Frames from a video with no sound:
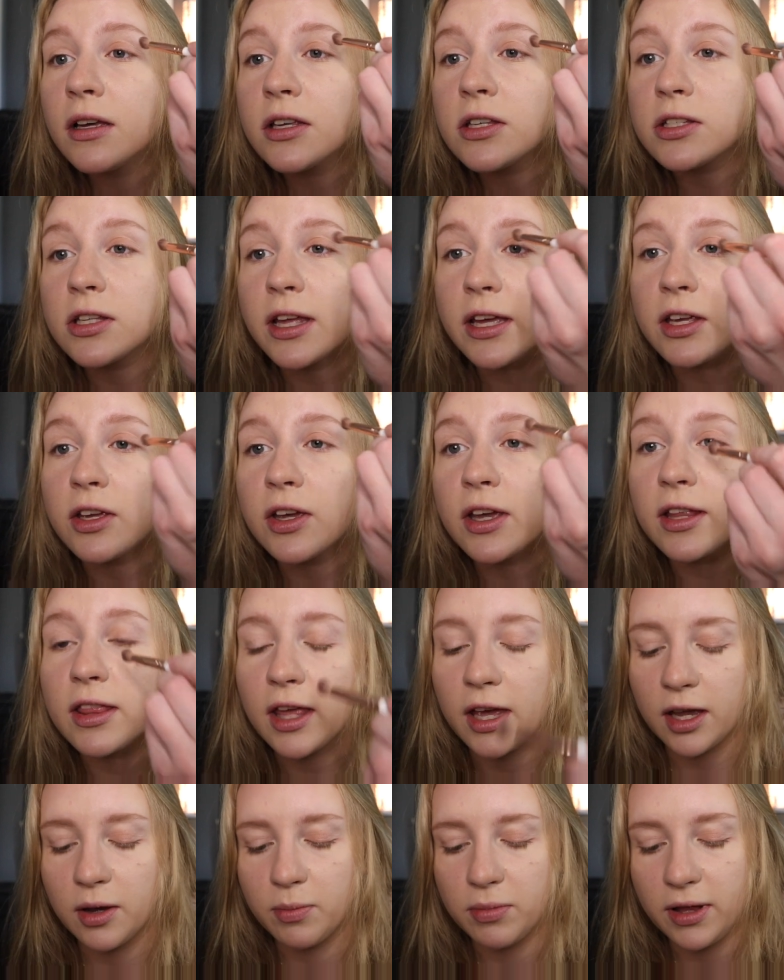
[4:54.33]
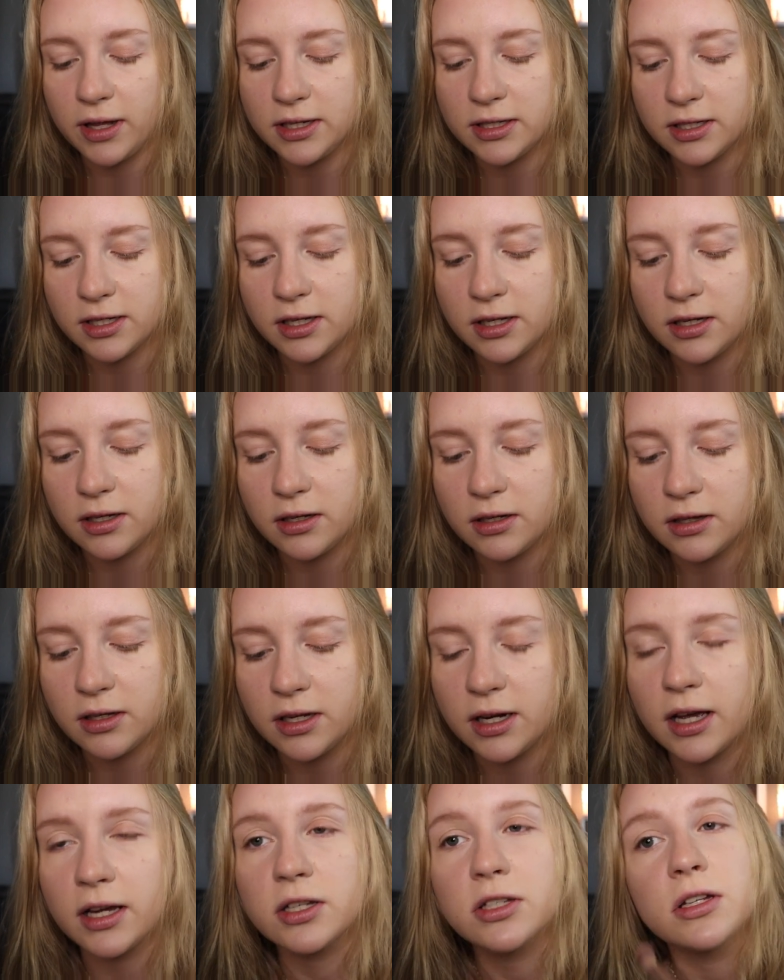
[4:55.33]
so that you can like blend in the
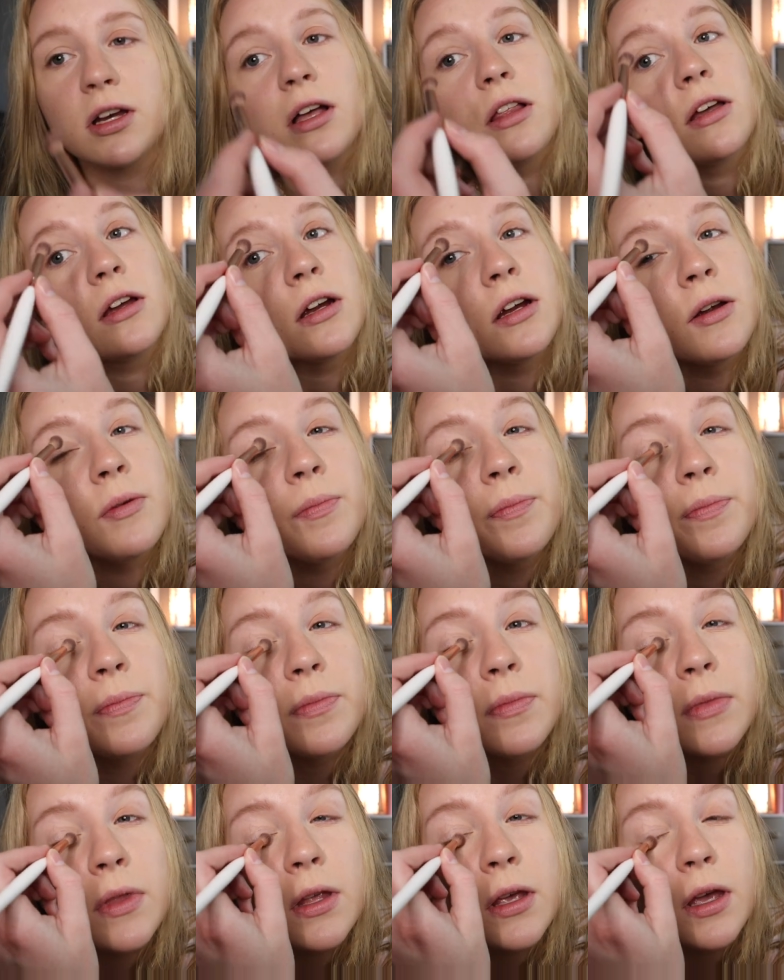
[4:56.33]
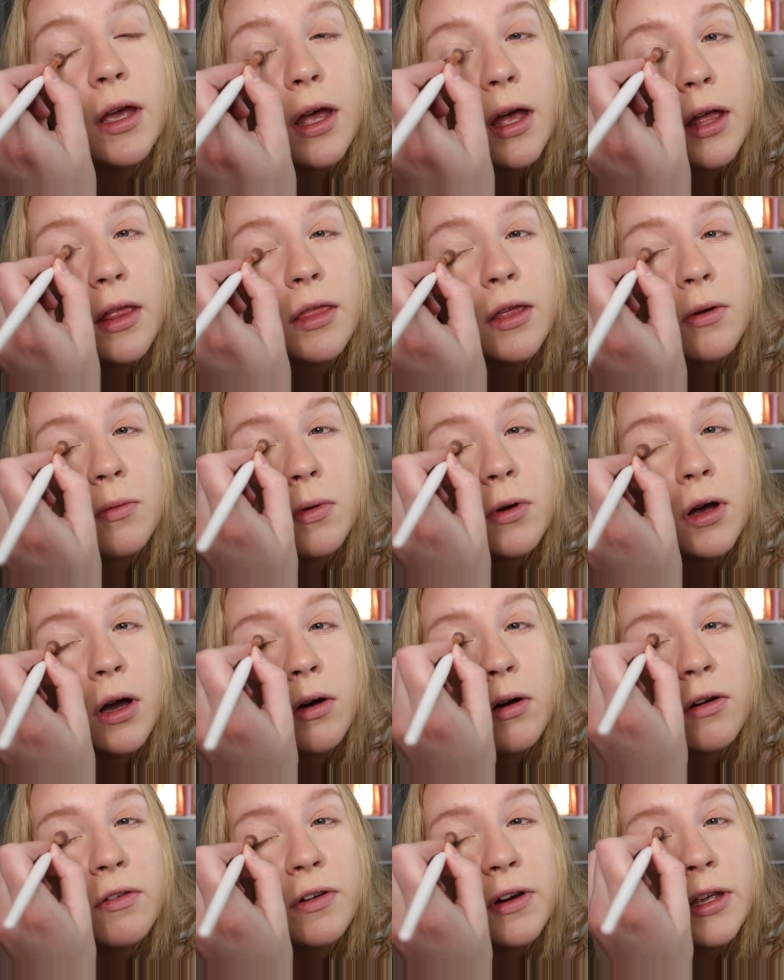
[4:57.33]
next color. and then we'll
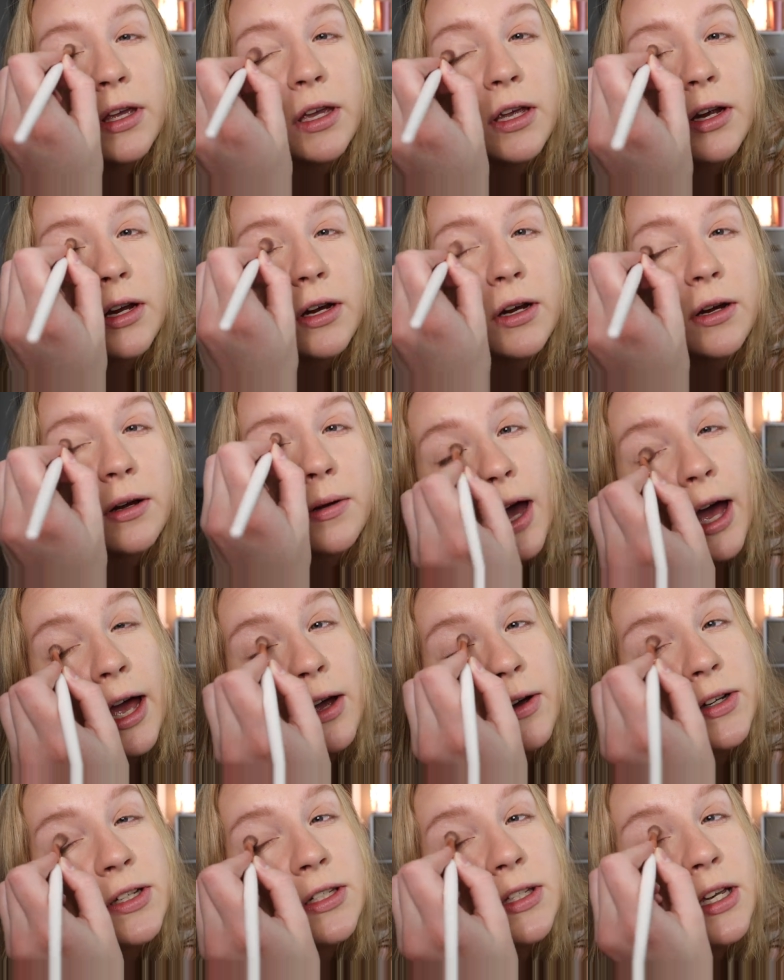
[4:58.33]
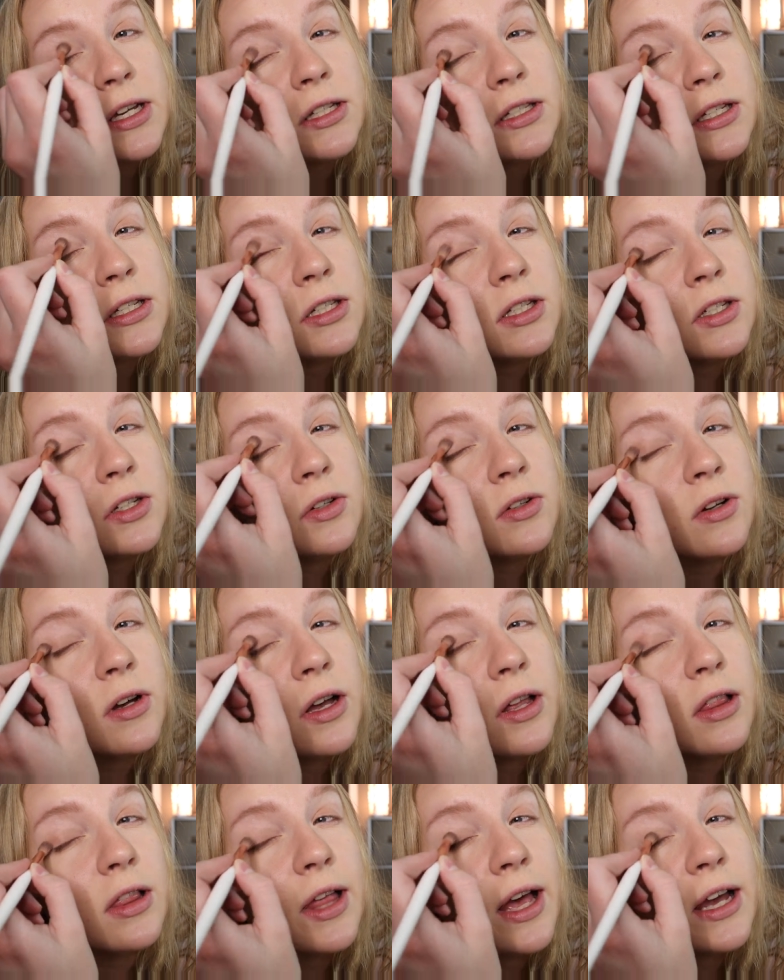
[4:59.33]
go over here. I always like to do
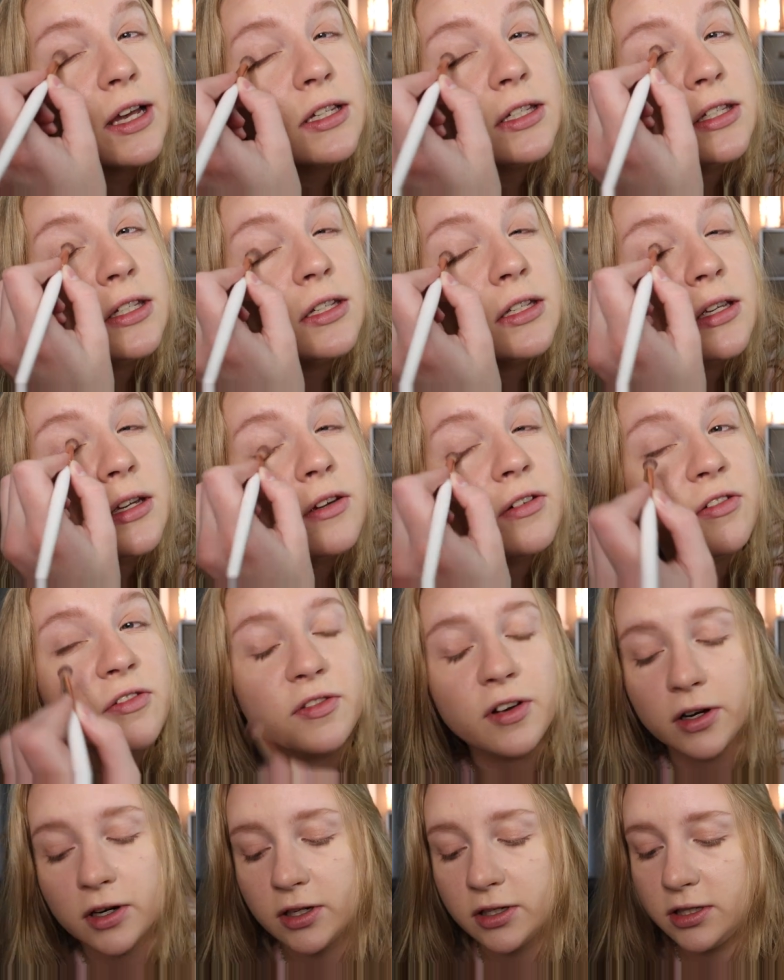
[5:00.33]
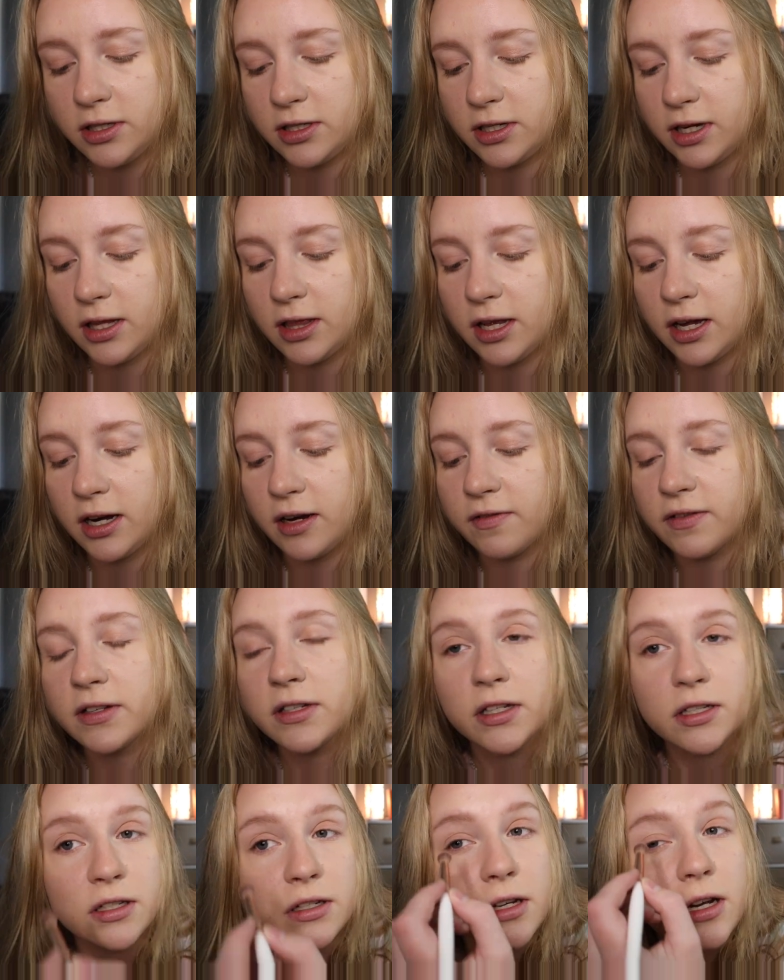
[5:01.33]
less first, and then if it
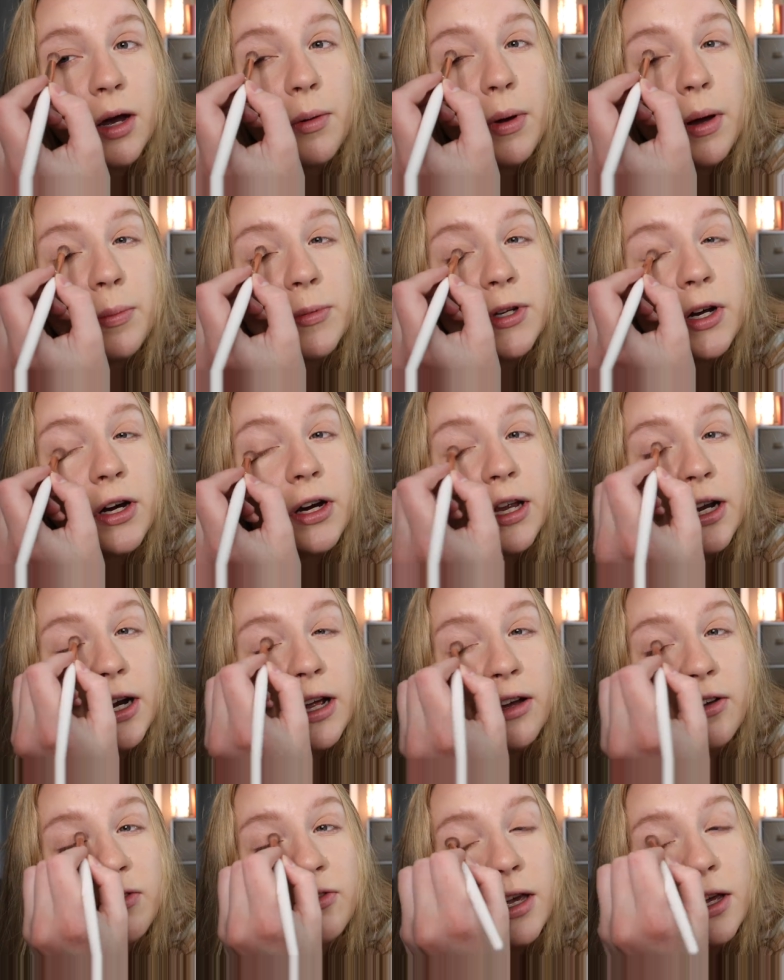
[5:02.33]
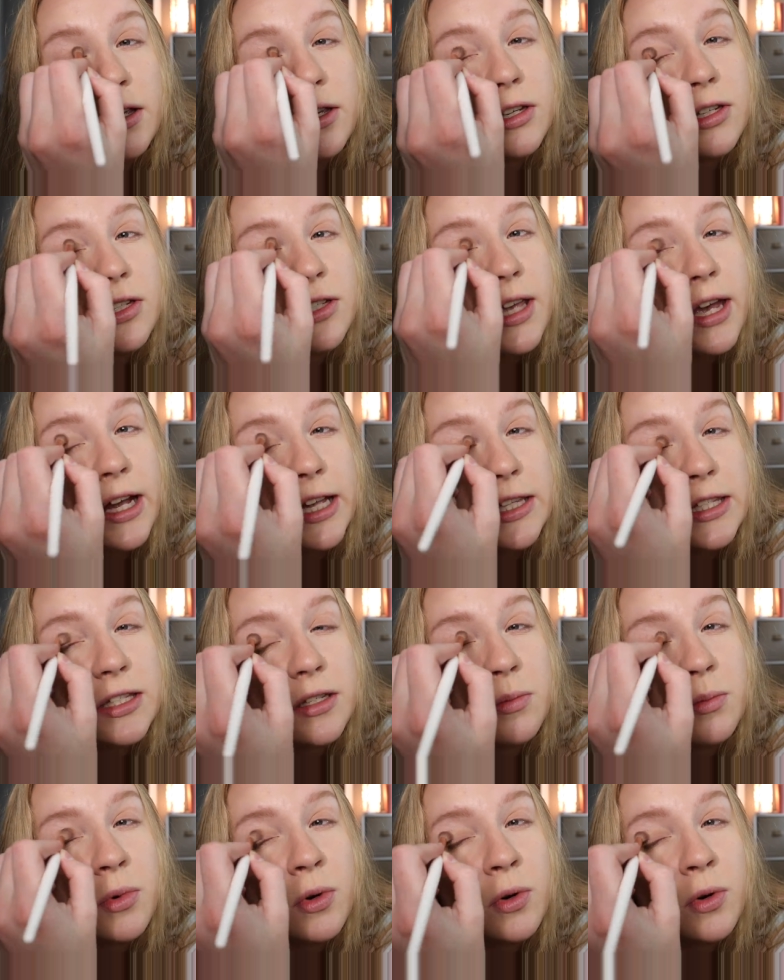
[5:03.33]
doesn't come up dark enough, you just add some